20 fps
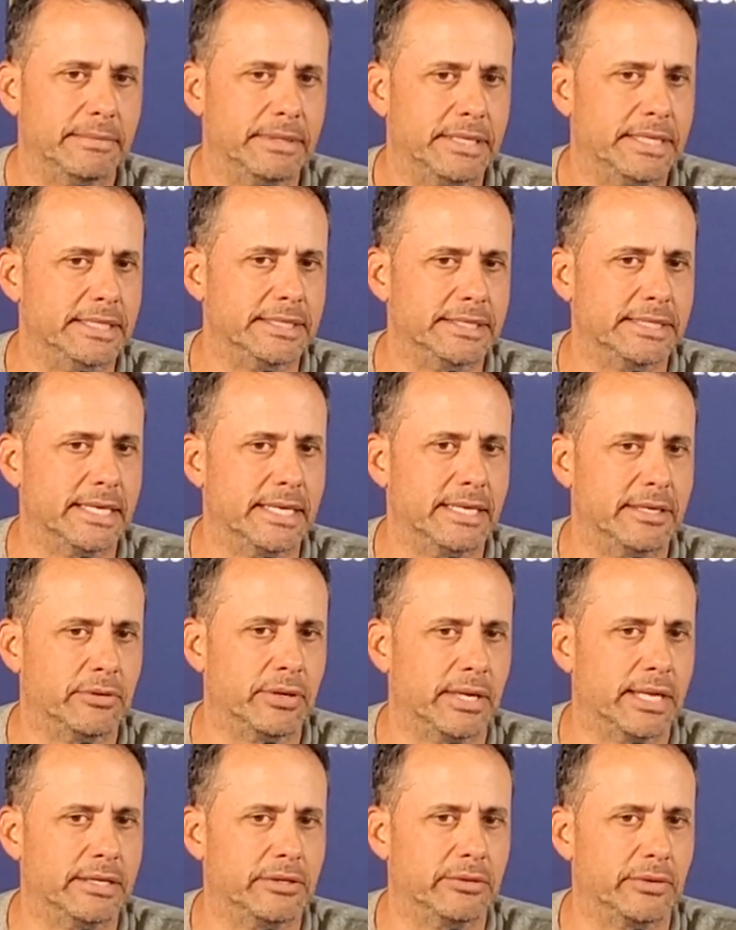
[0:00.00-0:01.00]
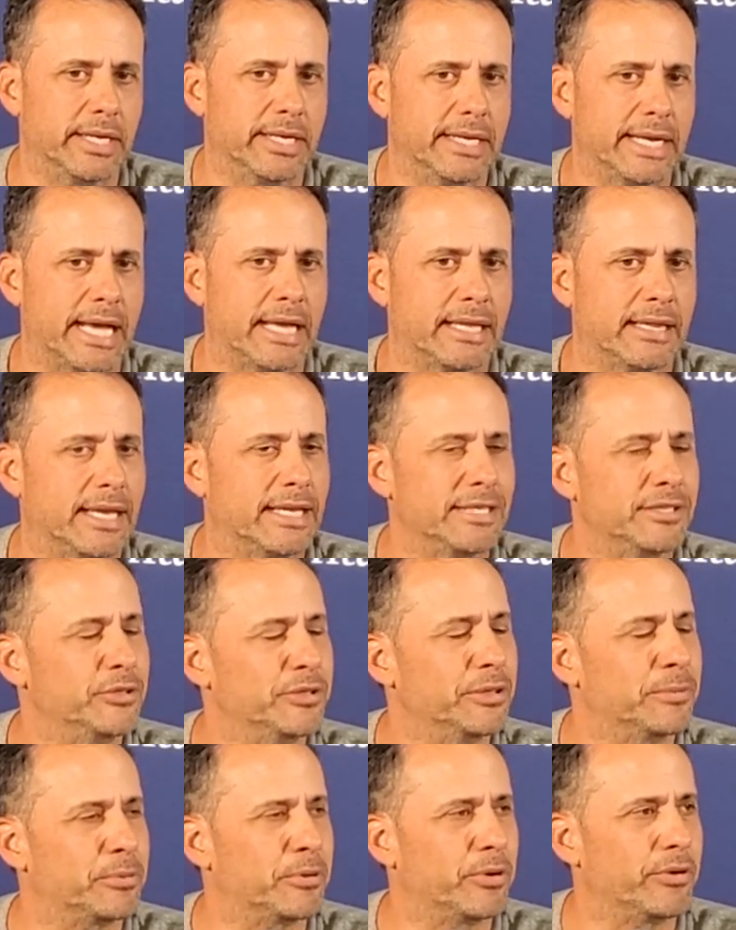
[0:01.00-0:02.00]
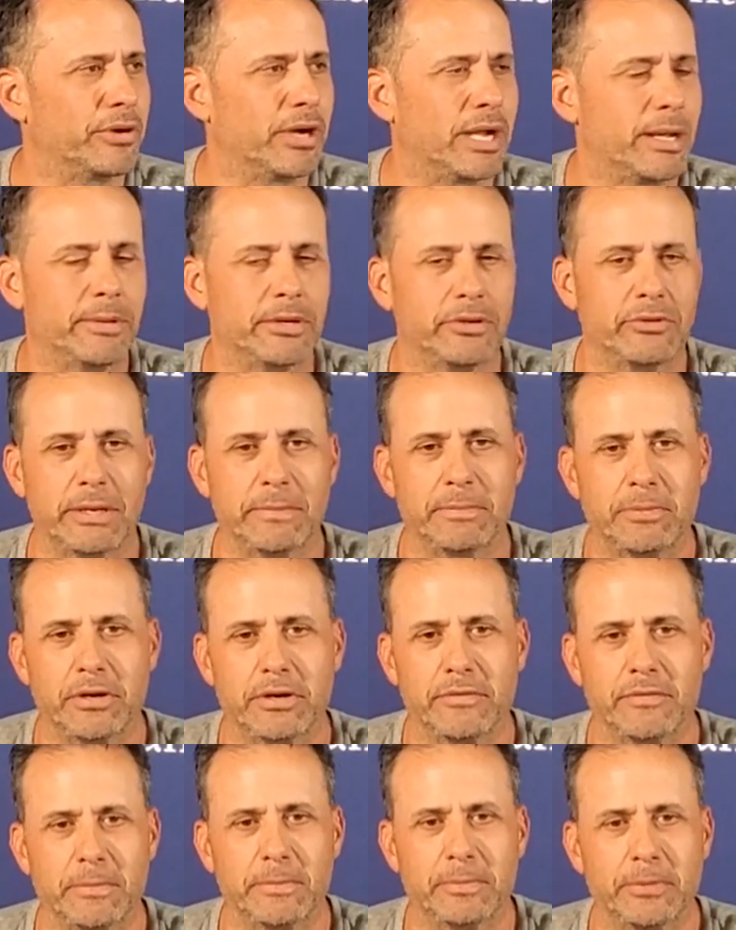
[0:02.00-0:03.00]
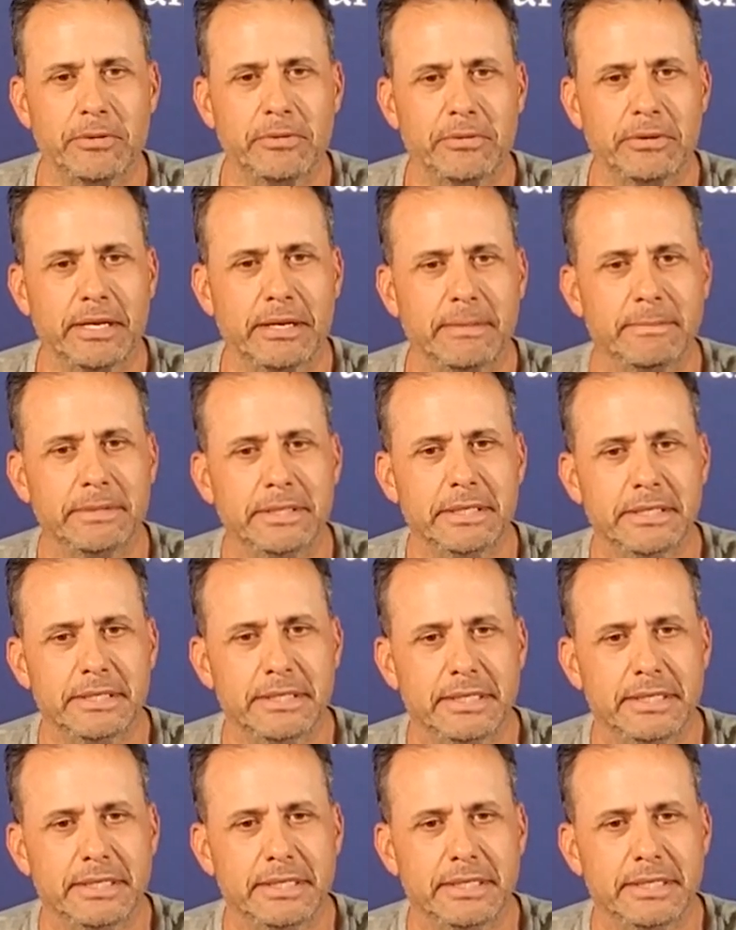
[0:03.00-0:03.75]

he's a great, great ally to the program, a great part of our program,